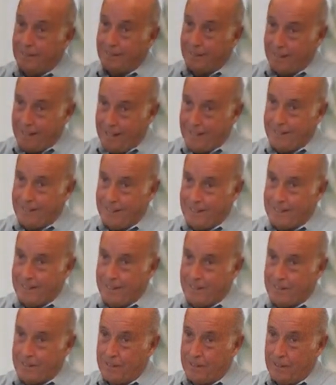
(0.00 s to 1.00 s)
the 19th
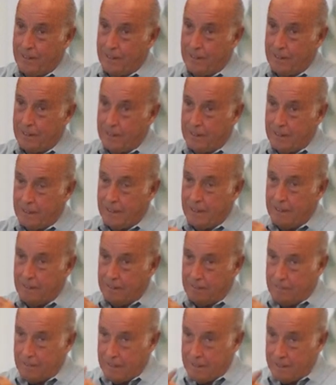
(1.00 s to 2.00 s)
century.
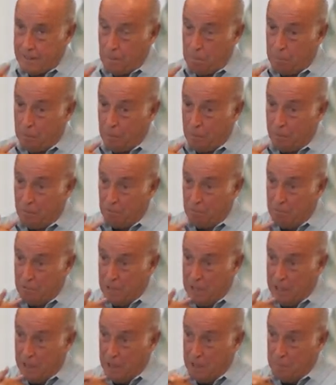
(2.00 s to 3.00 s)
Right? They're both
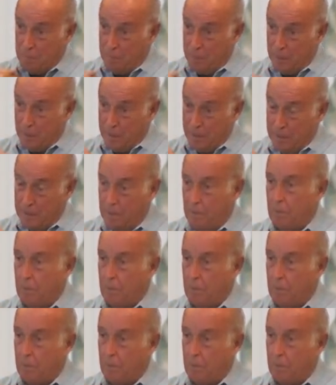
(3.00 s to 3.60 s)
really important.